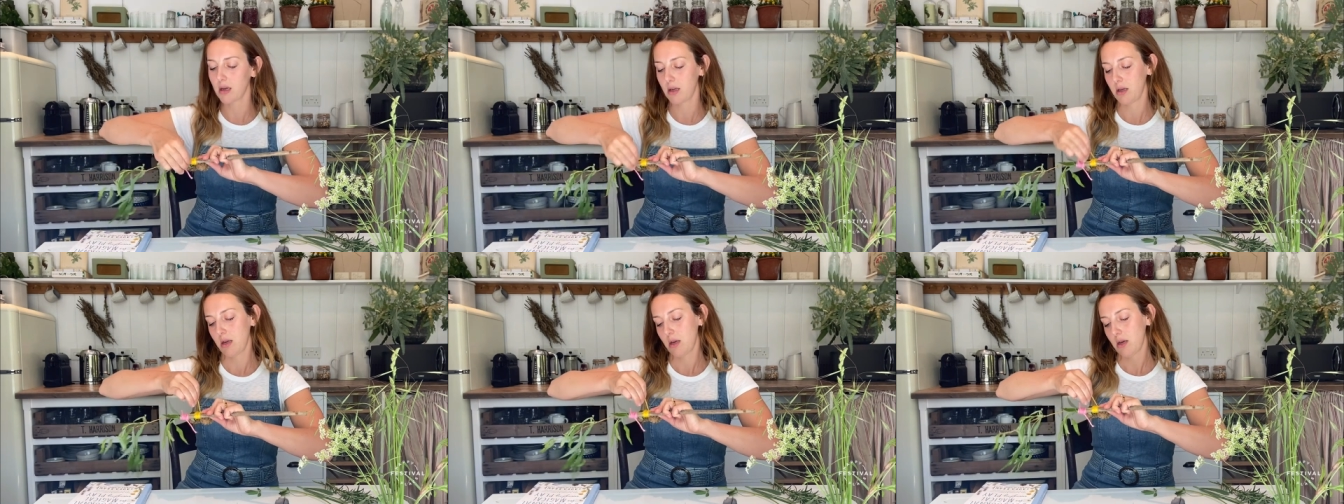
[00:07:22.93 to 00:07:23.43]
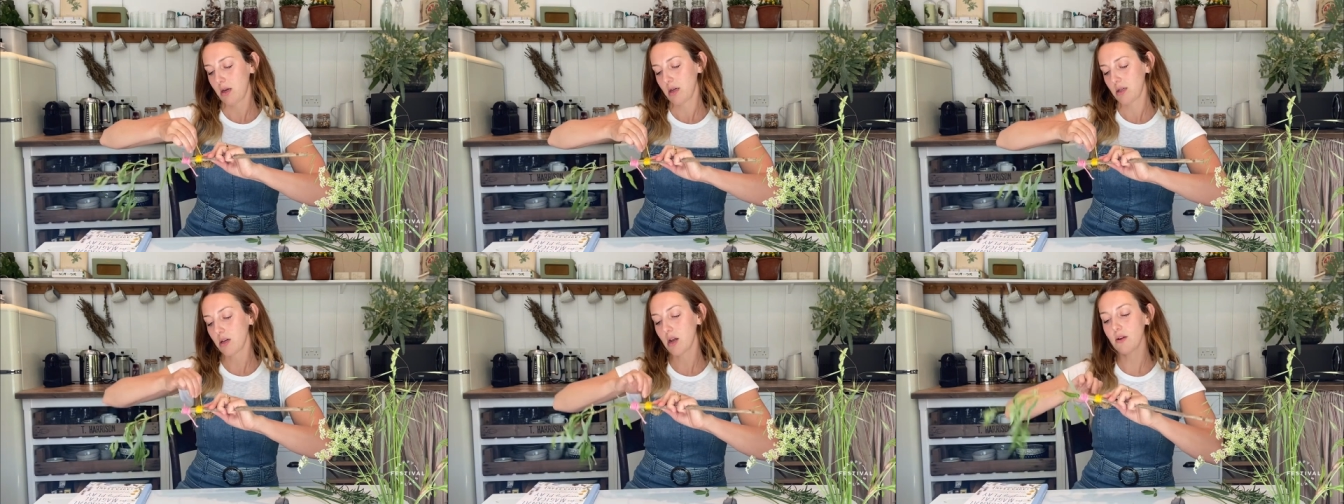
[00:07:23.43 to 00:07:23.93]

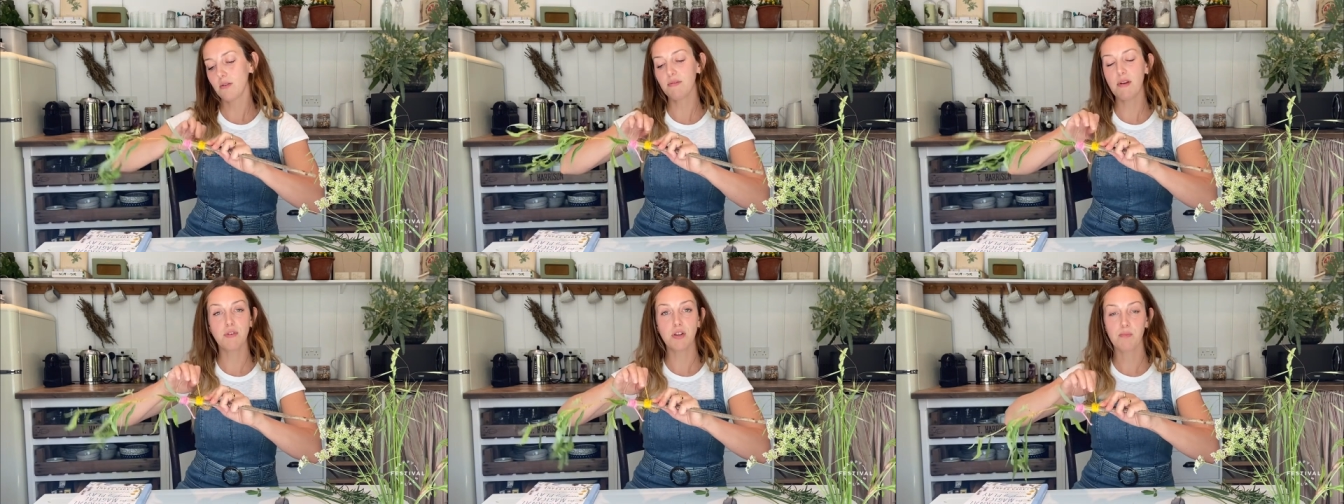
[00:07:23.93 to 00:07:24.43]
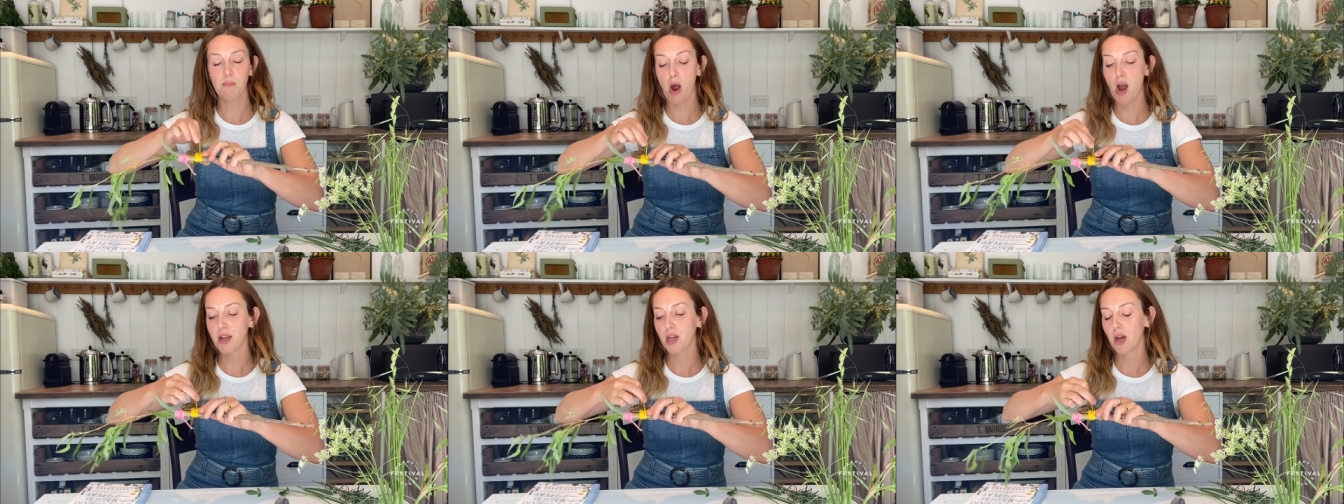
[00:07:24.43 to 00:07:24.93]
I don't know, I've never used
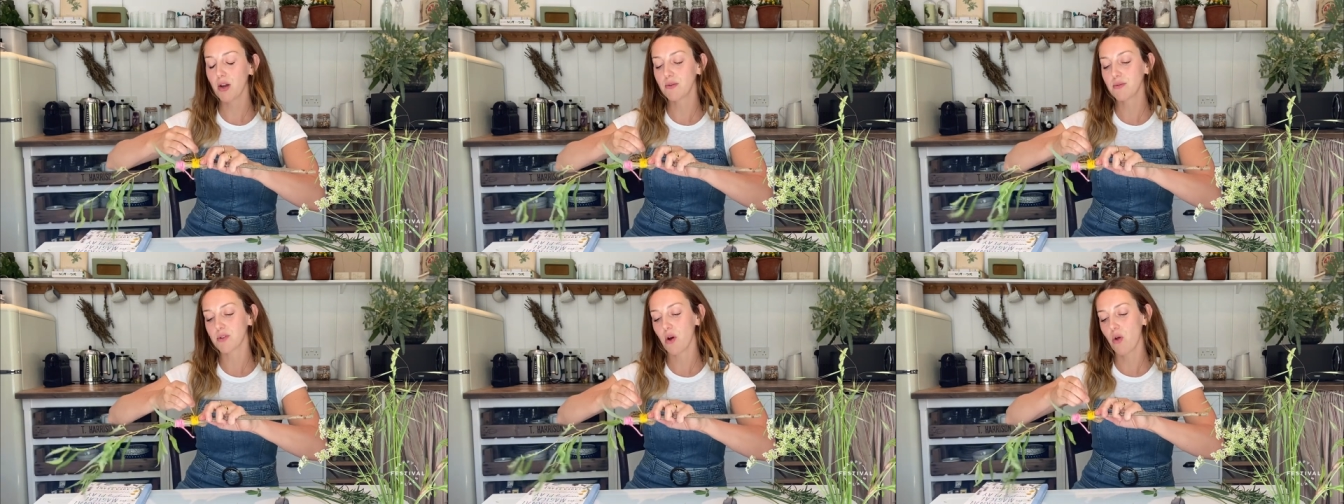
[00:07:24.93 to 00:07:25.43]
pine cones